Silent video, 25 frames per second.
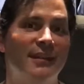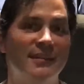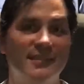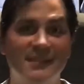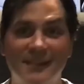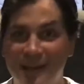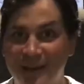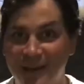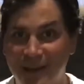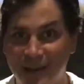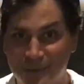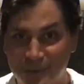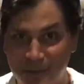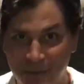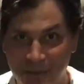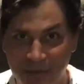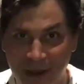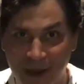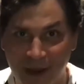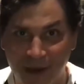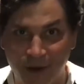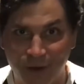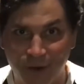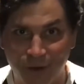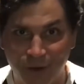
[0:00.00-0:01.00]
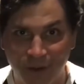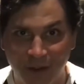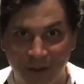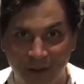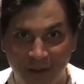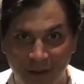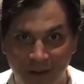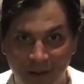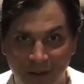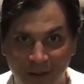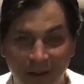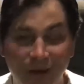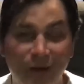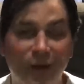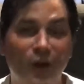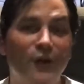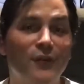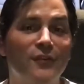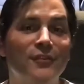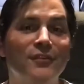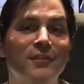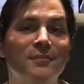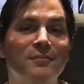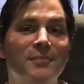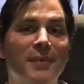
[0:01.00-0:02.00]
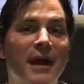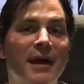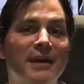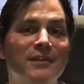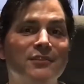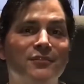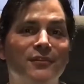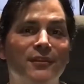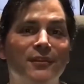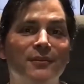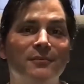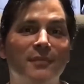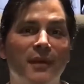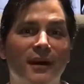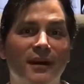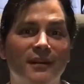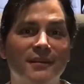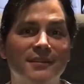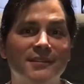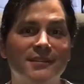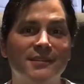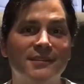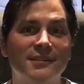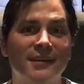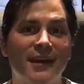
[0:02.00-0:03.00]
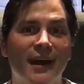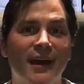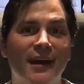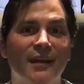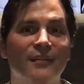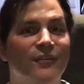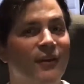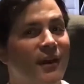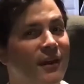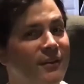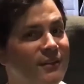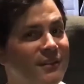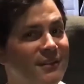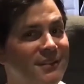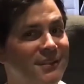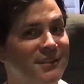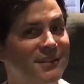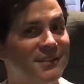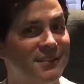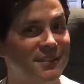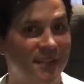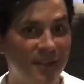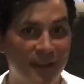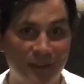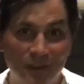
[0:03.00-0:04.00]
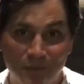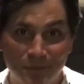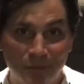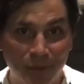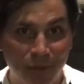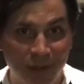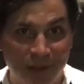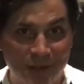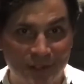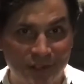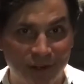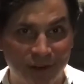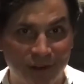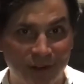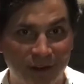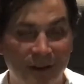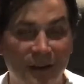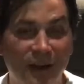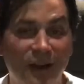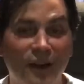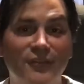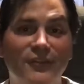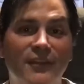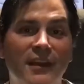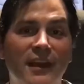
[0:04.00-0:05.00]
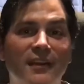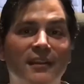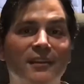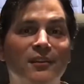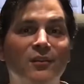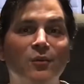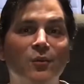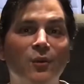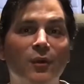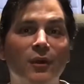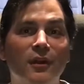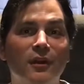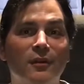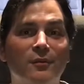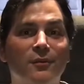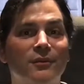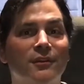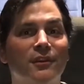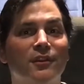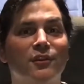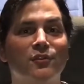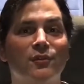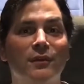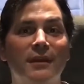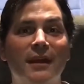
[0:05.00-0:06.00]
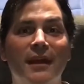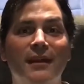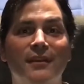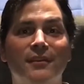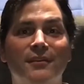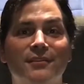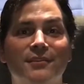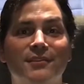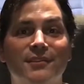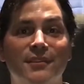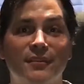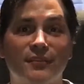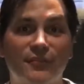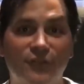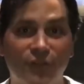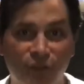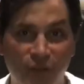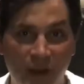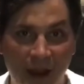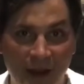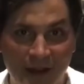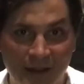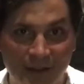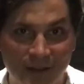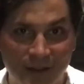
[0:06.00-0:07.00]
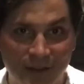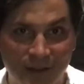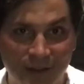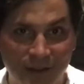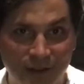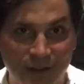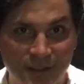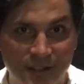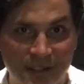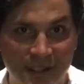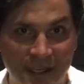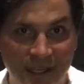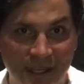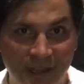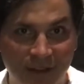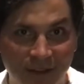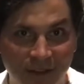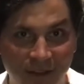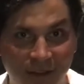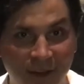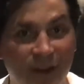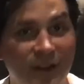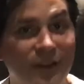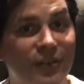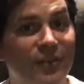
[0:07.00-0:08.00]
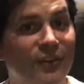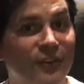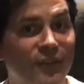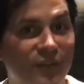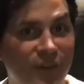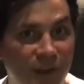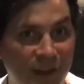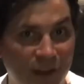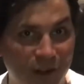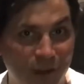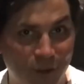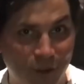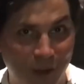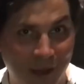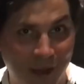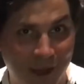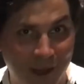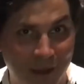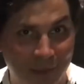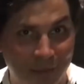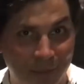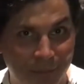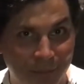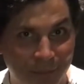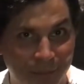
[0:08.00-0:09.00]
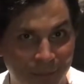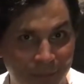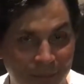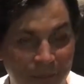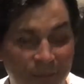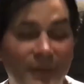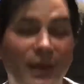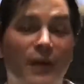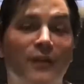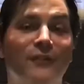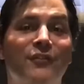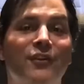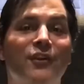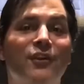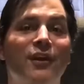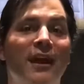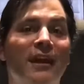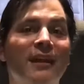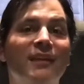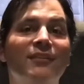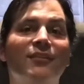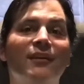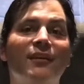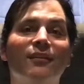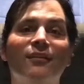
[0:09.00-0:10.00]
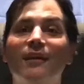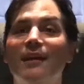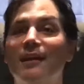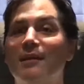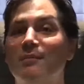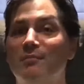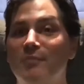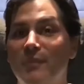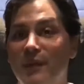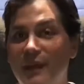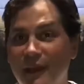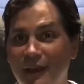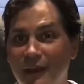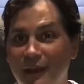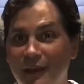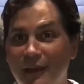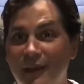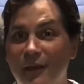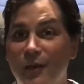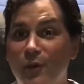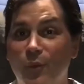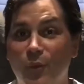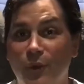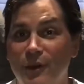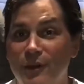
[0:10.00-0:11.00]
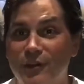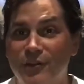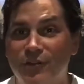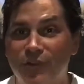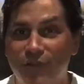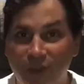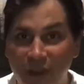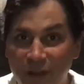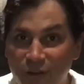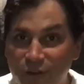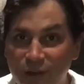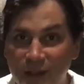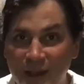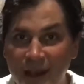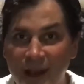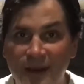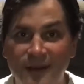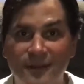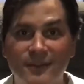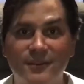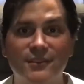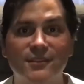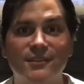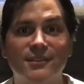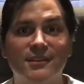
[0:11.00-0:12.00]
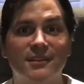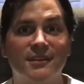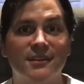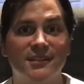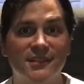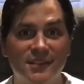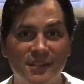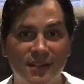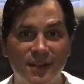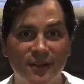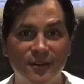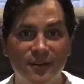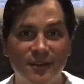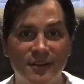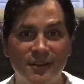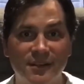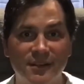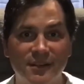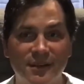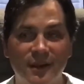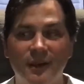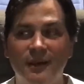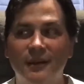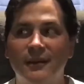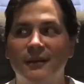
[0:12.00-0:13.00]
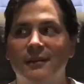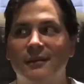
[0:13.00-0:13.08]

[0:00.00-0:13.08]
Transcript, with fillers: and Digging Up the Marrow. Over the past few months, I have had the distinct pleasure of getting to work with the creators of Friday the 13th, the video game. Now, if you're anything like me, one of your favorite characters in the series,